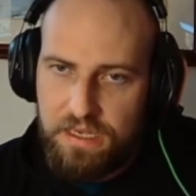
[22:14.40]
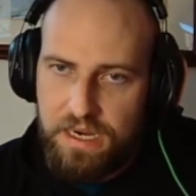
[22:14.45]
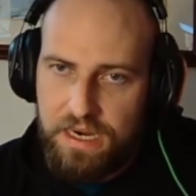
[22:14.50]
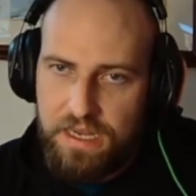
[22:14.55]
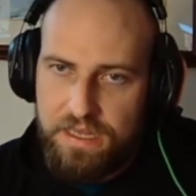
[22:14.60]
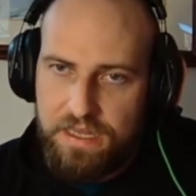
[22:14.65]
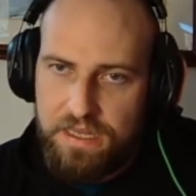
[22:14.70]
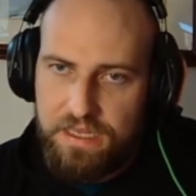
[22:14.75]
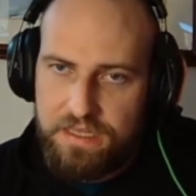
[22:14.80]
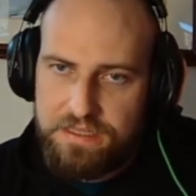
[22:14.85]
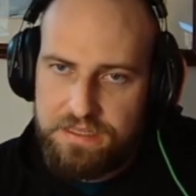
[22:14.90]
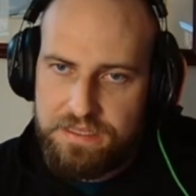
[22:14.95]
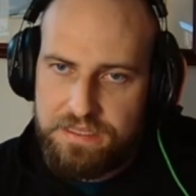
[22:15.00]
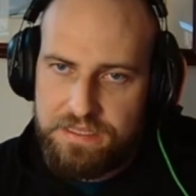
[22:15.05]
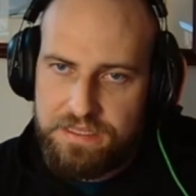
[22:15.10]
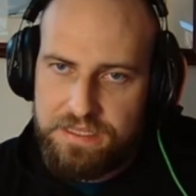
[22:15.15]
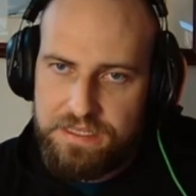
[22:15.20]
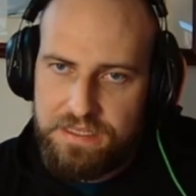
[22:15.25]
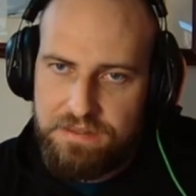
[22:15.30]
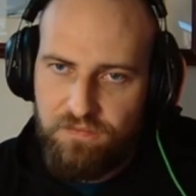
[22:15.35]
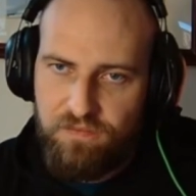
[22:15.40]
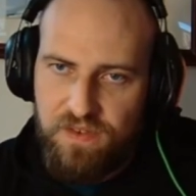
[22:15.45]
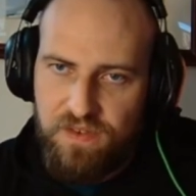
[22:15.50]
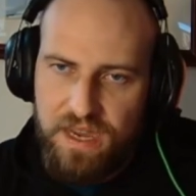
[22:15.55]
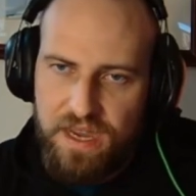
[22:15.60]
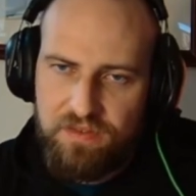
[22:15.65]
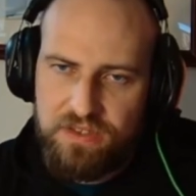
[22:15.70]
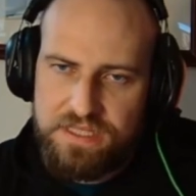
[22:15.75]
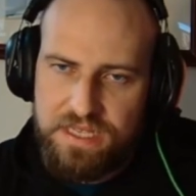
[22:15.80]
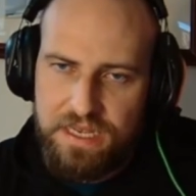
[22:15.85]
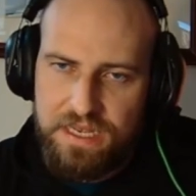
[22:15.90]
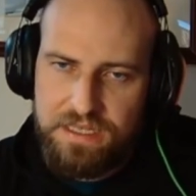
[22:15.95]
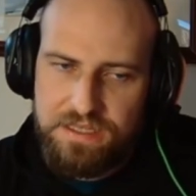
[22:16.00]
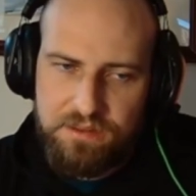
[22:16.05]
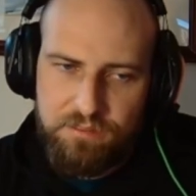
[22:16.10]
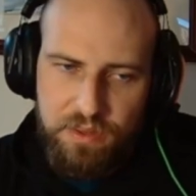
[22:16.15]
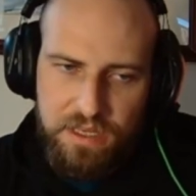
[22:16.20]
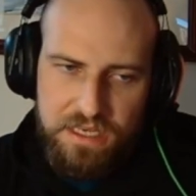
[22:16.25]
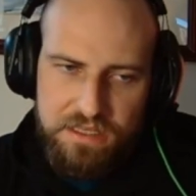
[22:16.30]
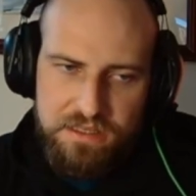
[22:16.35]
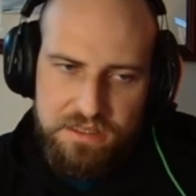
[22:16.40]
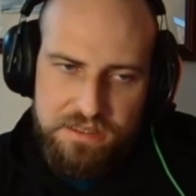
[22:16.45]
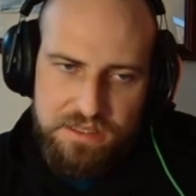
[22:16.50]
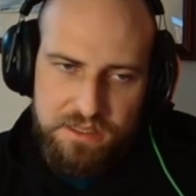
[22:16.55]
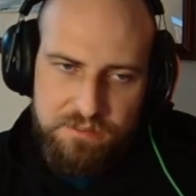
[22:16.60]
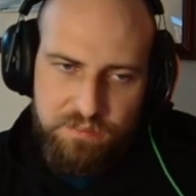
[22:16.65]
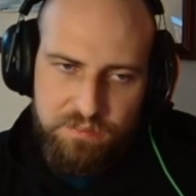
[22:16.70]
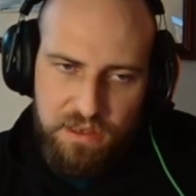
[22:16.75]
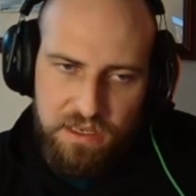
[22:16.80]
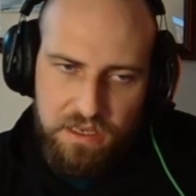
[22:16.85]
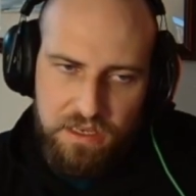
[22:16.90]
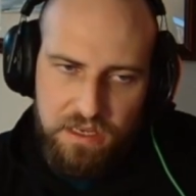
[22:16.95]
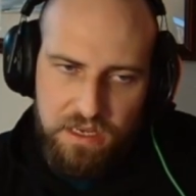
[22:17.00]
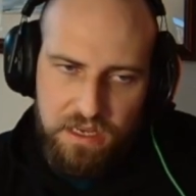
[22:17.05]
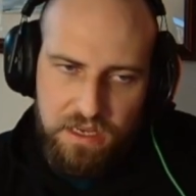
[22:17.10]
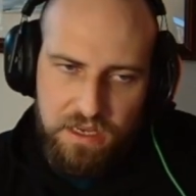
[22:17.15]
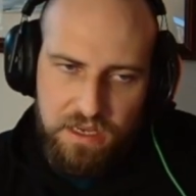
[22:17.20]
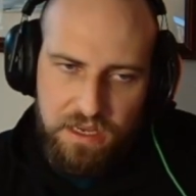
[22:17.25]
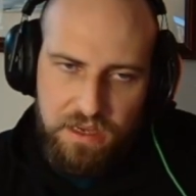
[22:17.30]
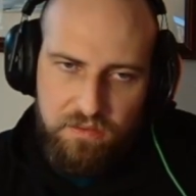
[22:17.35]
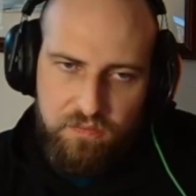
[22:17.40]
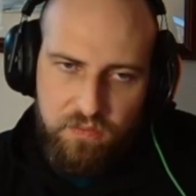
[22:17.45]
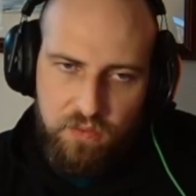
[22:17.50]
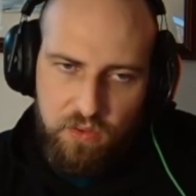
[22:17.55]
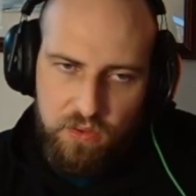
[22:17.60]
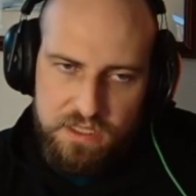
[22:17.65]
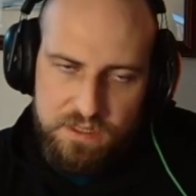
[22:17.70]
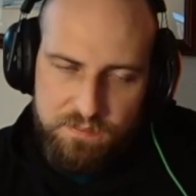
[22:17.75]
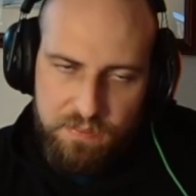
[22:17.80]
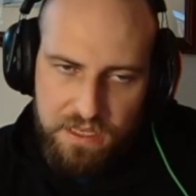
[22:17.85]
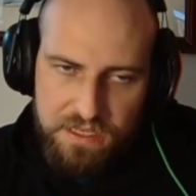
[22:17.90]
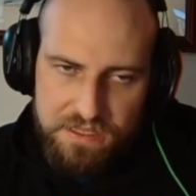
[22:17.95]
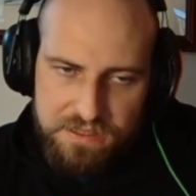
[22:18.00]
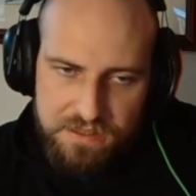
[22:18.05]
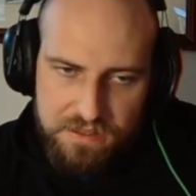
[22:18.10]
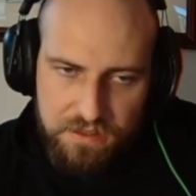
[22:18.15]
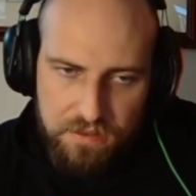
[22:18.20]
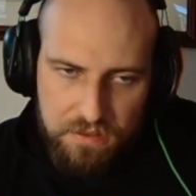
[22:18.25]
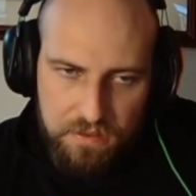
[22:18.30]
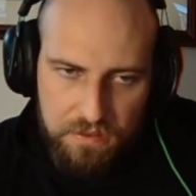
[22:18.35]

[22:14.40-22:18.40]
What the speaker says: and then c5 is excellent, but actually it says a4 is best.